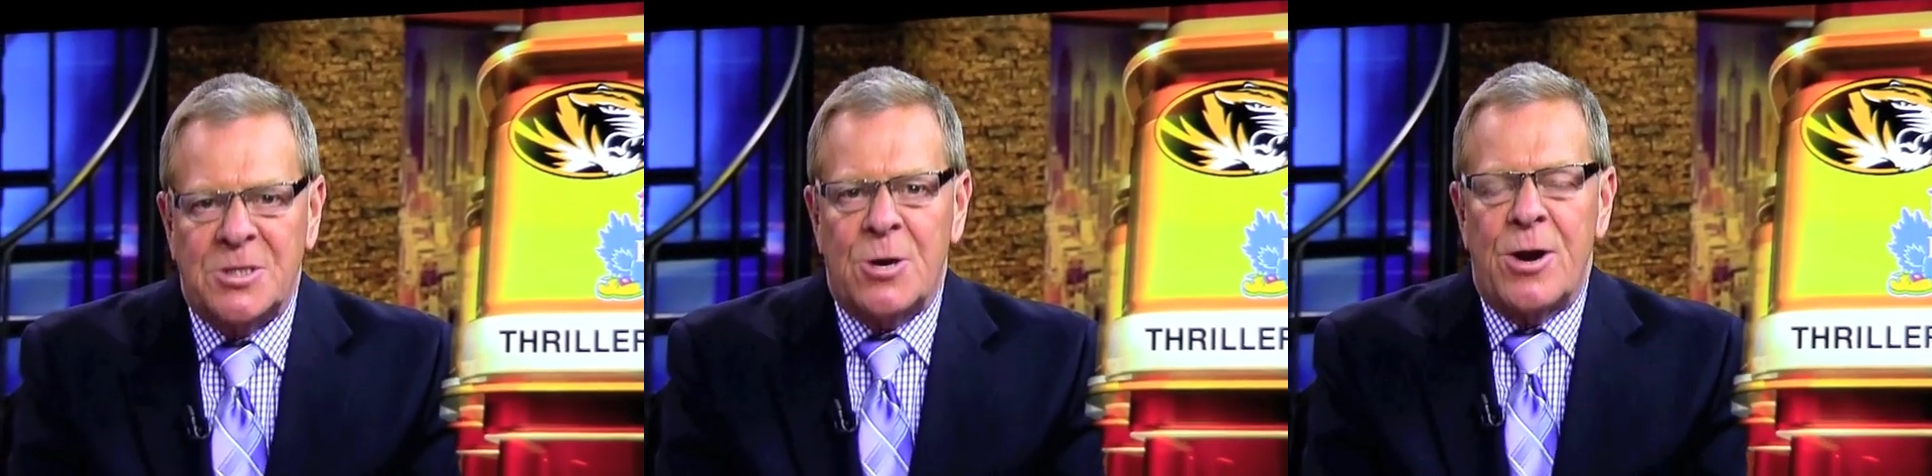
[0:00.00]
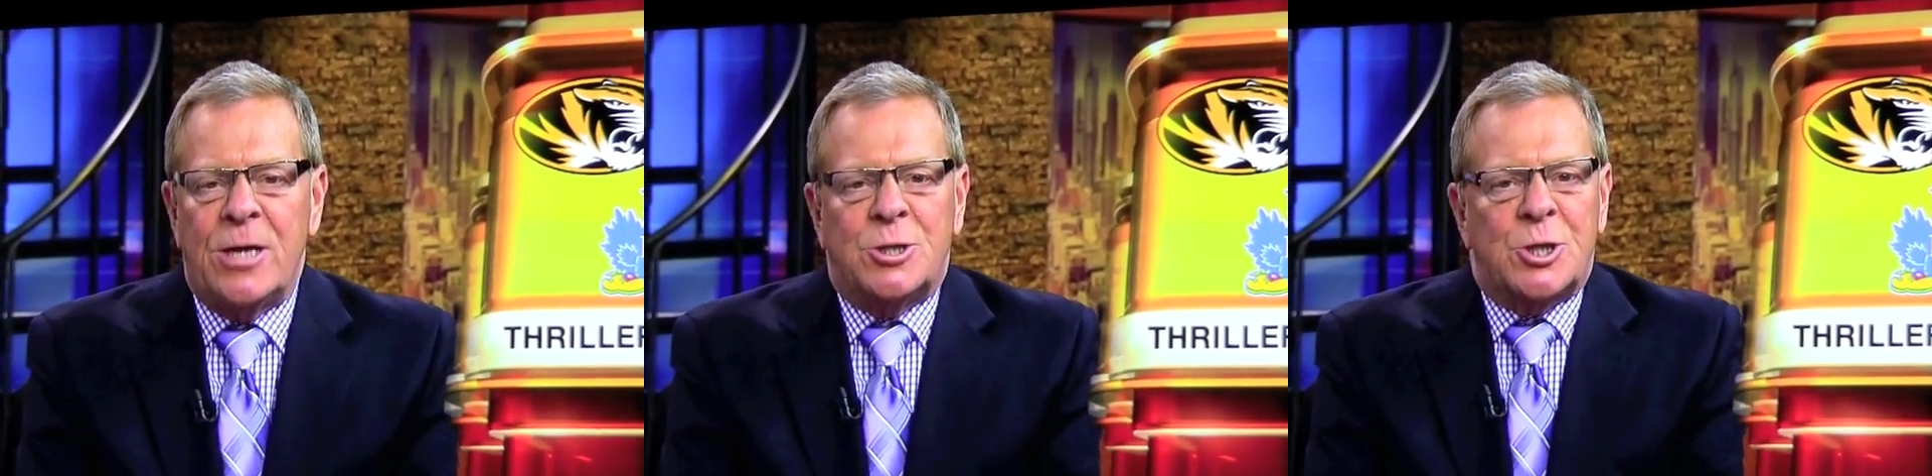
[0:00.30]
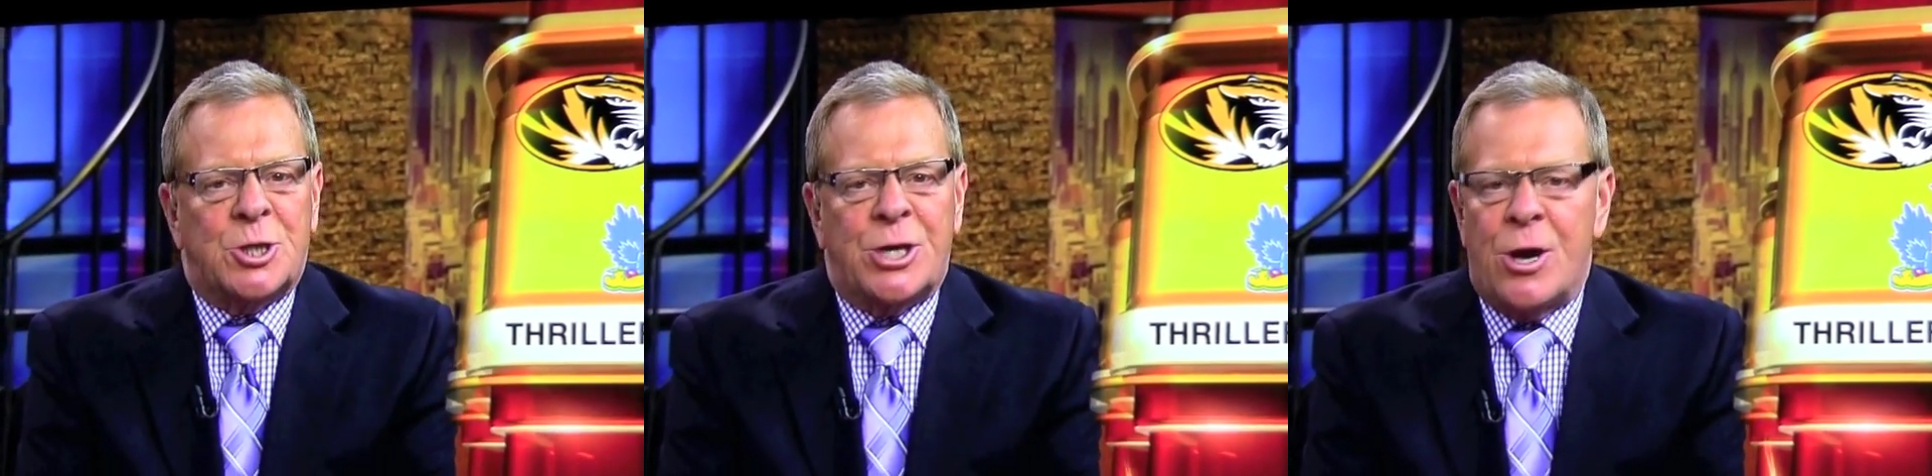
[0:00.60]
Missouri
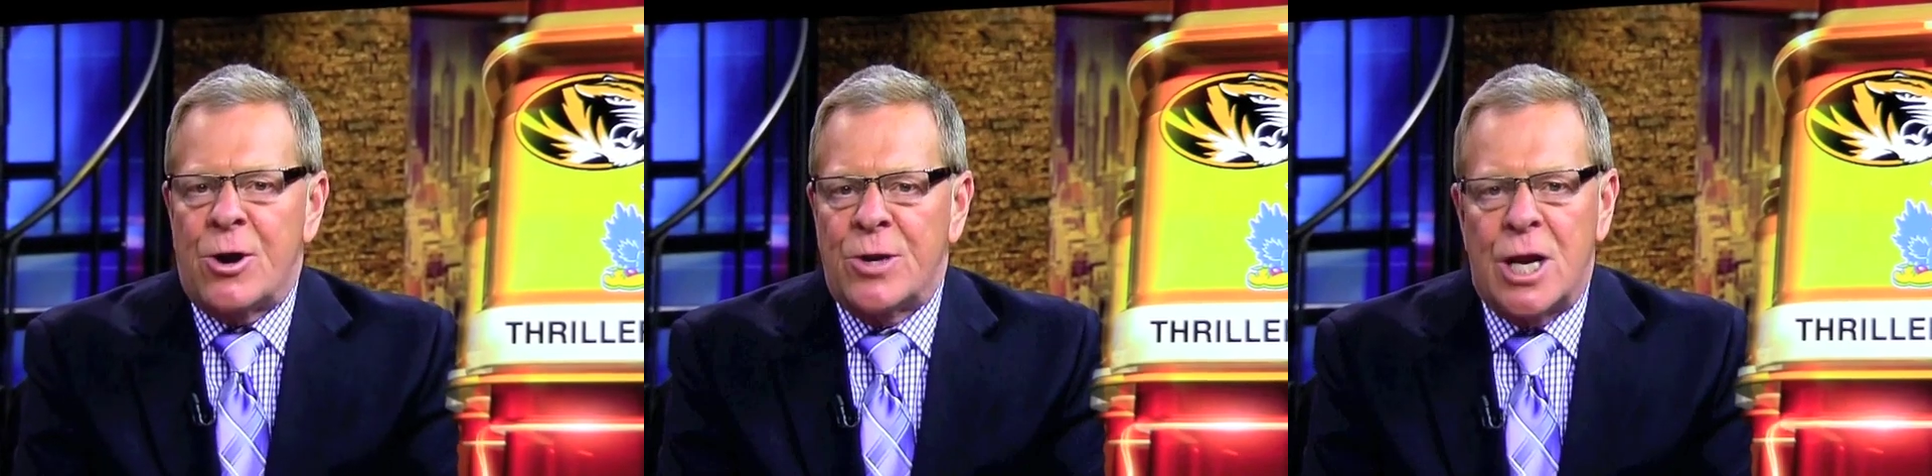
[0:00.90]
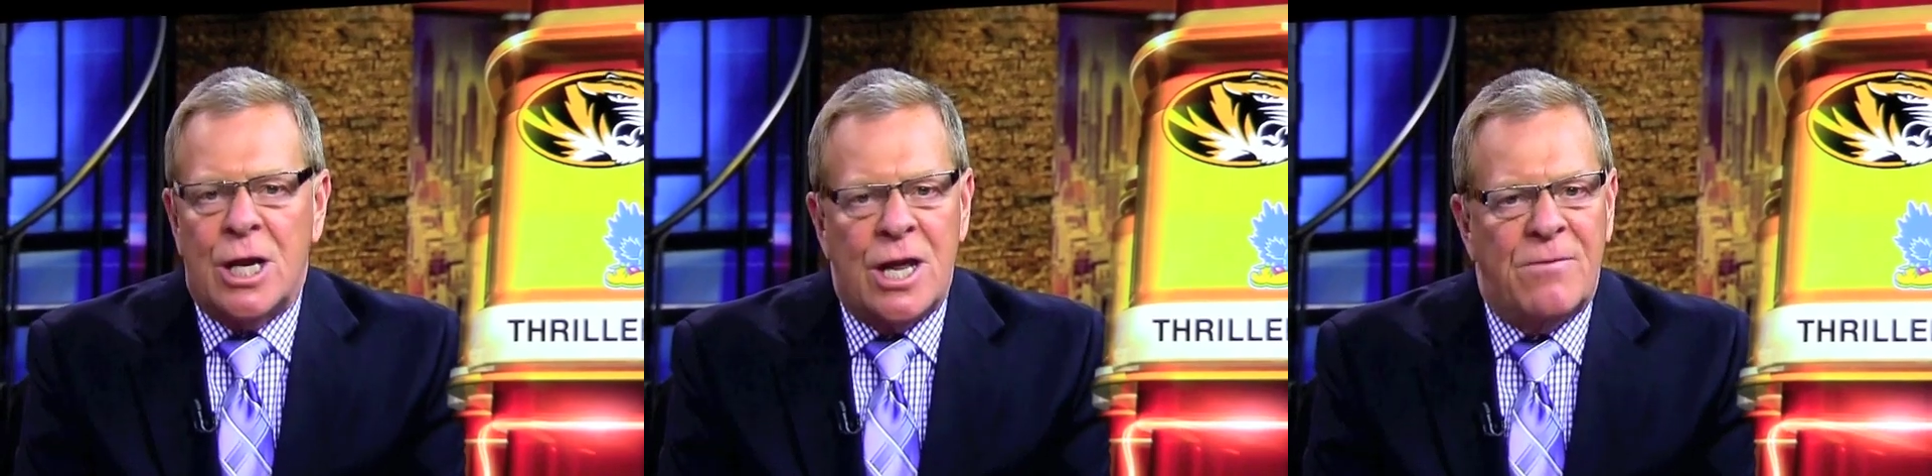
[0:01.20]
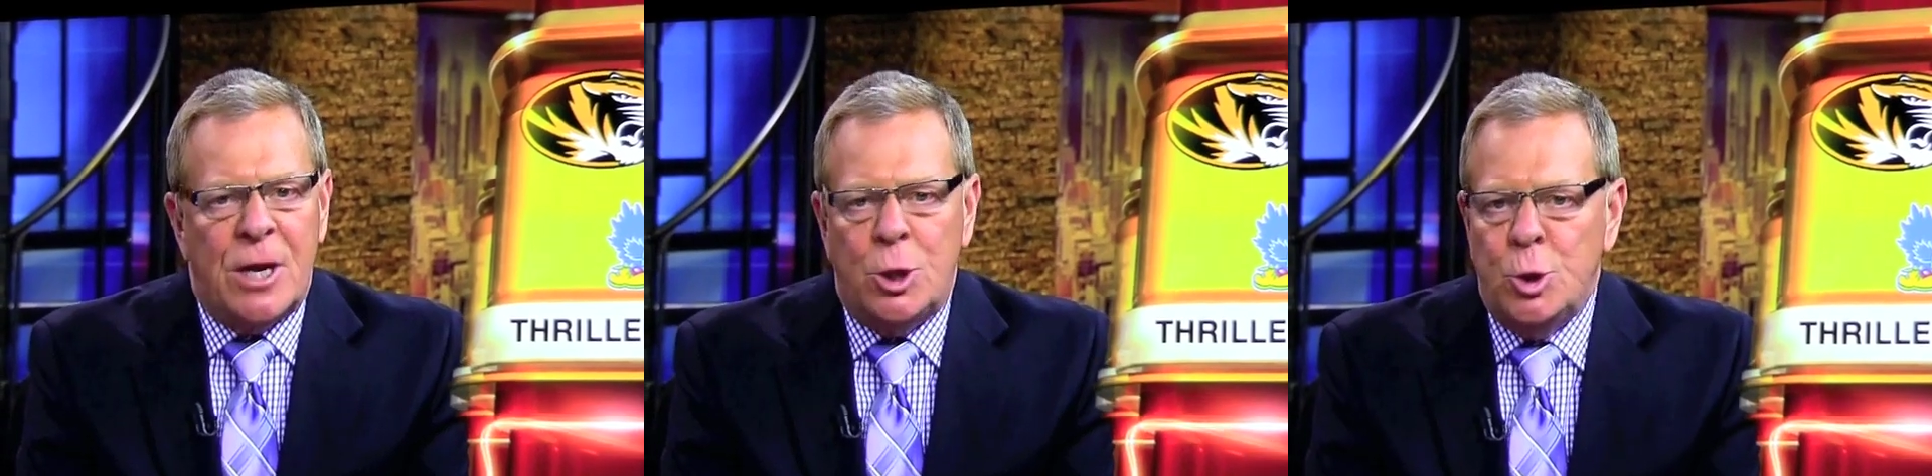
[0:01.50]
just scared the
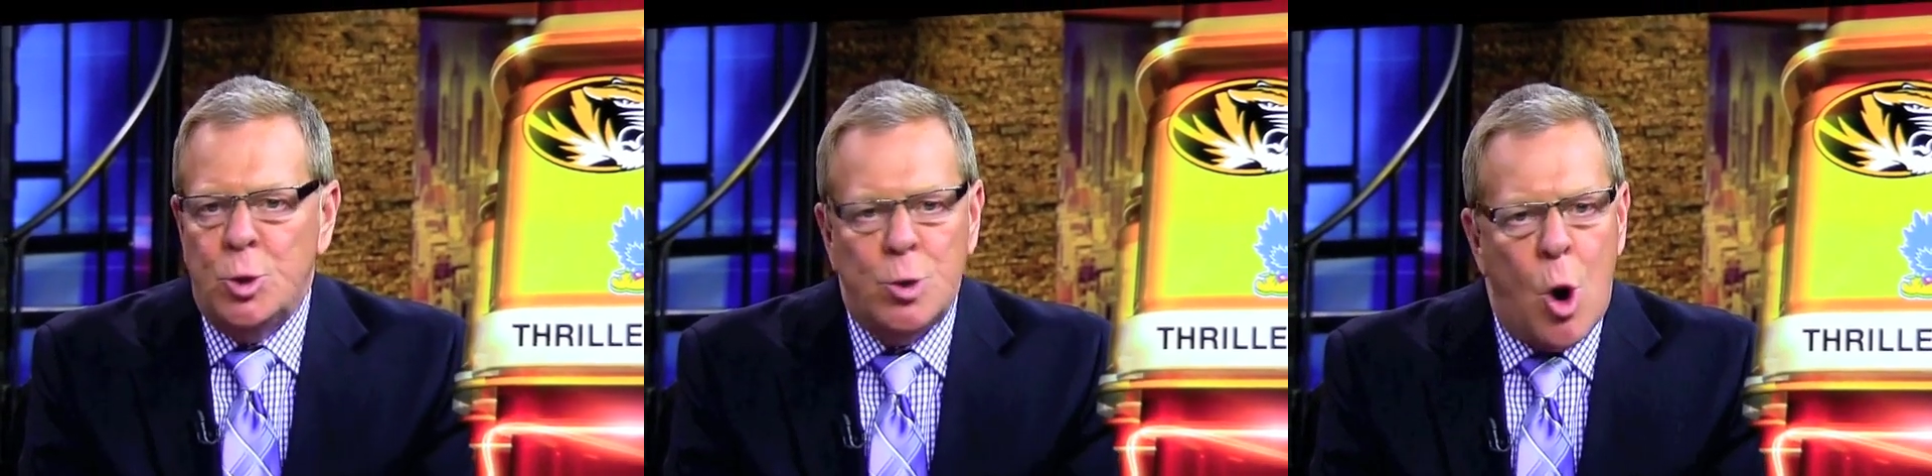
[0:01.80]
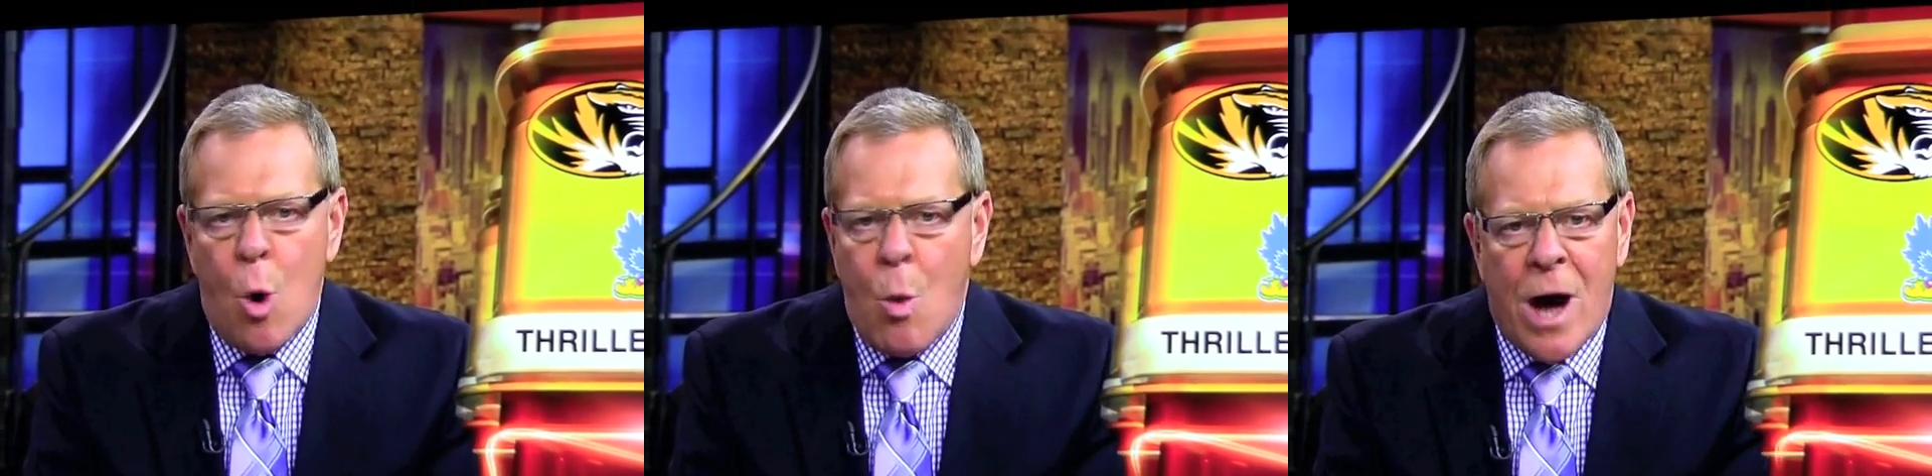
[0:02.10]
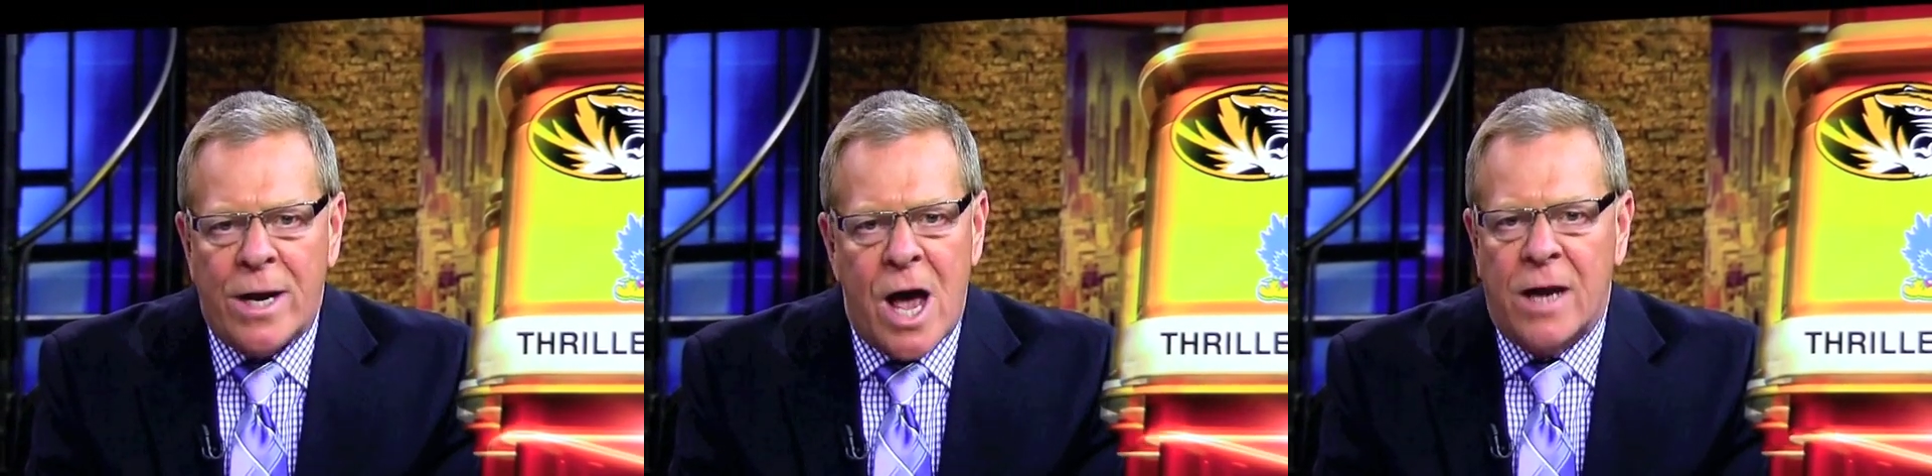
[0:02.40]
living you know
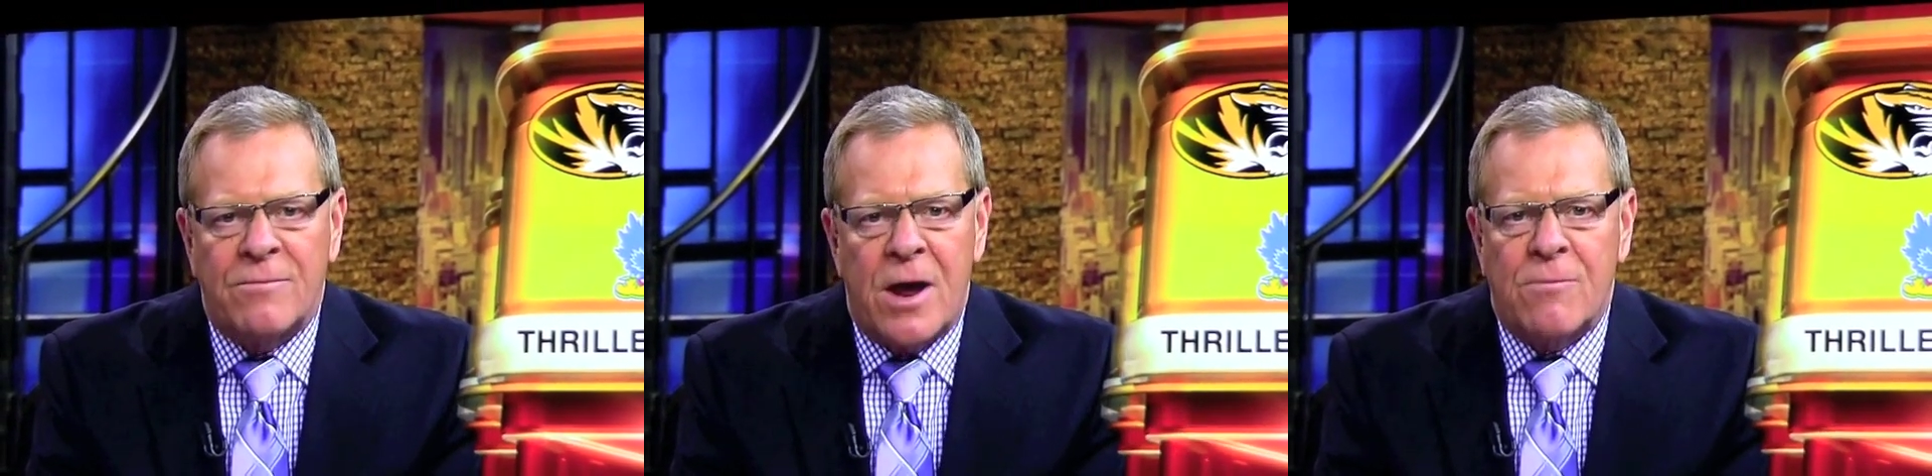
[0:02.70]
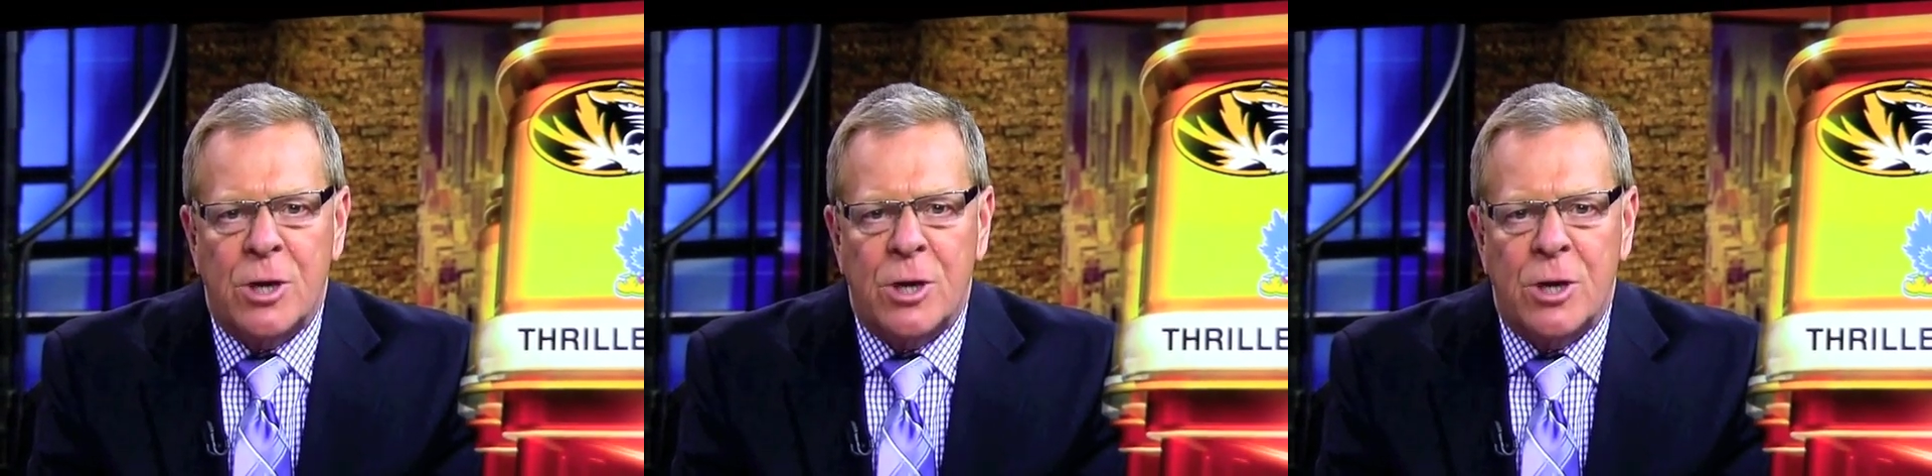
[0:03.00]
what out of